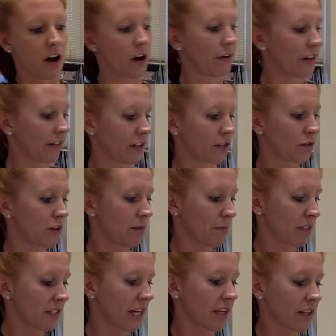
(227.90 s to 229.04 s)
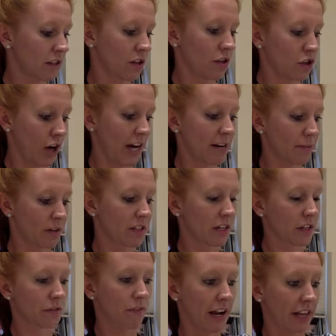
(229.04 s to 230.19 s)
All right, let's do number 6. Try number
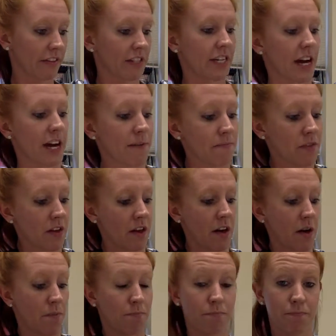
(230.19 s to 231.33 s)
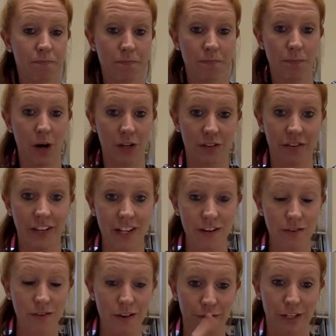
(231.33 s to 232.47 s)
6, writing the time. Pause the
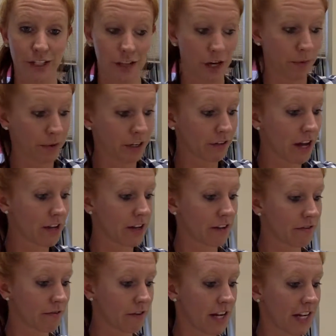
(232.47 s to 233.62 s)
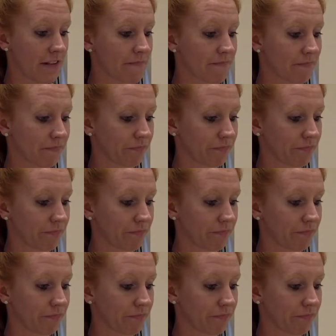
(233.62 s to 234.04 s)
video, then restart when you're ready.